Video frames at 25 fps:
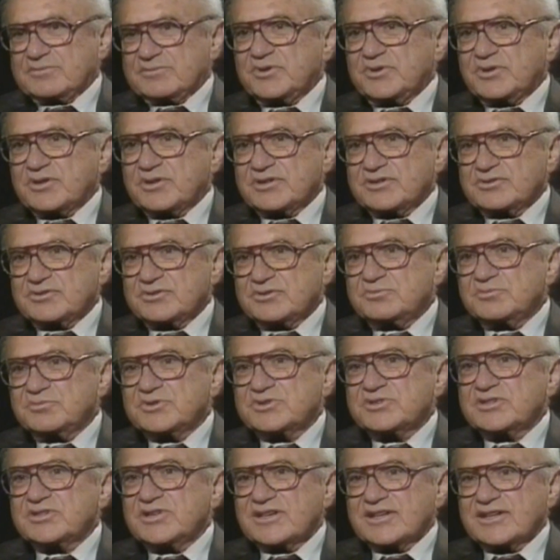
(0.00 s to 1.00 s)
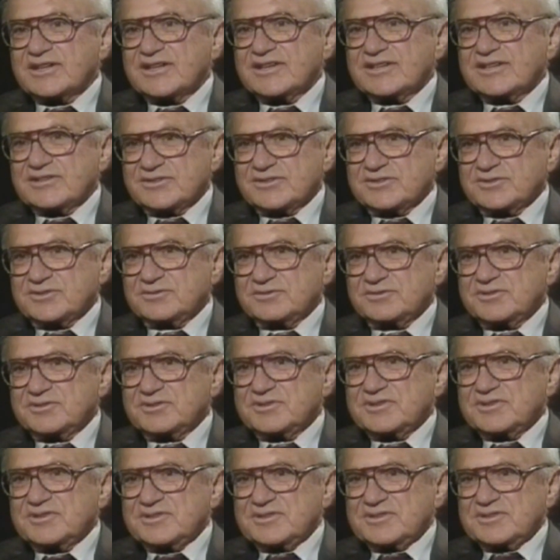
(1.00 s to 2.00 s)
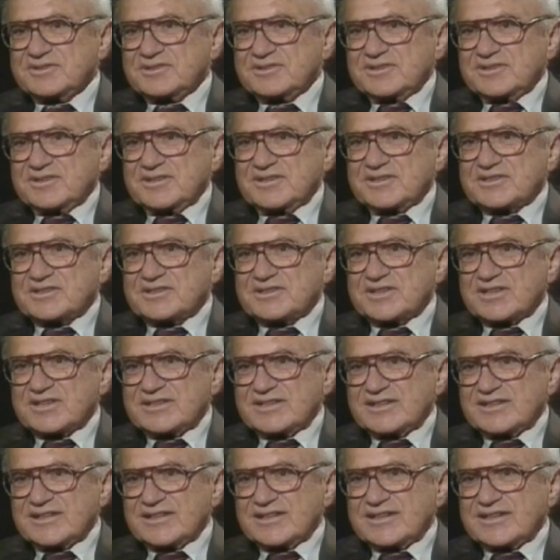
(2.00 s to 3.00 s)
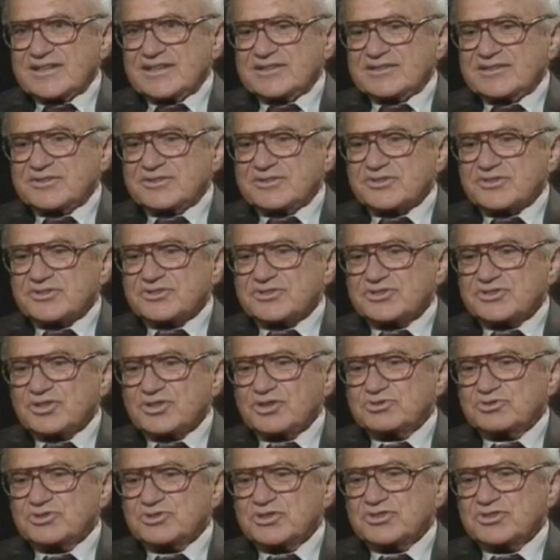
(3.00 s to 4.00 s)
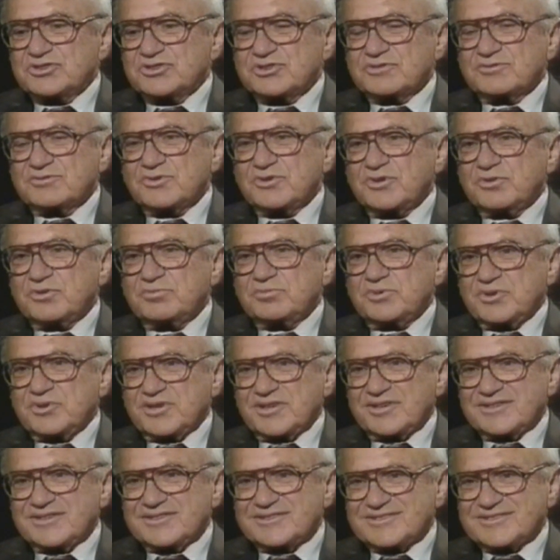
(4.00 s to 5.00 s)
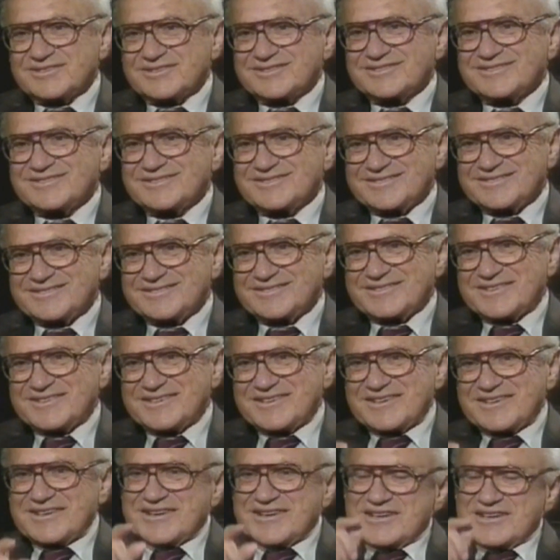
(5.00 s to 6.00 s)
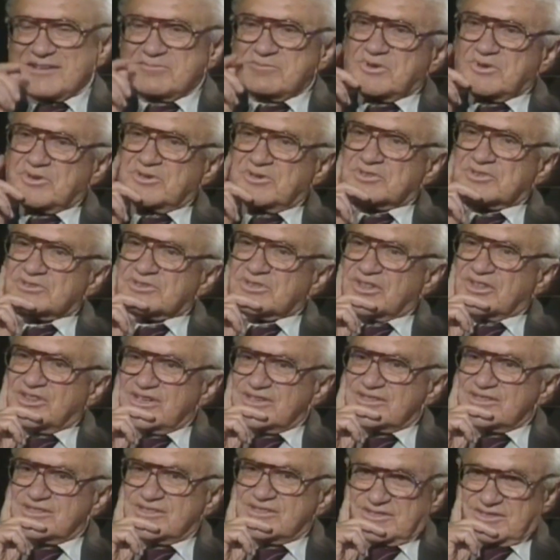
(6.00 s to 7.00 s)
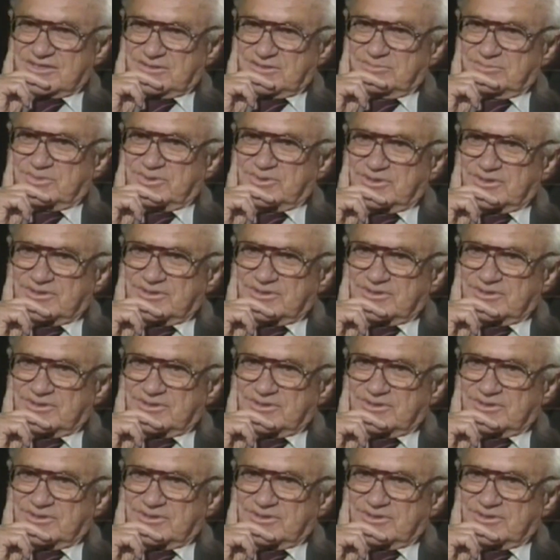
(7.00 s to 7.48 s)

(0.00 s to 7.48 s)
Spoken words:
book is whom it's dedicated to. It's dedicated to the socialists of all parties, because the thesis of the book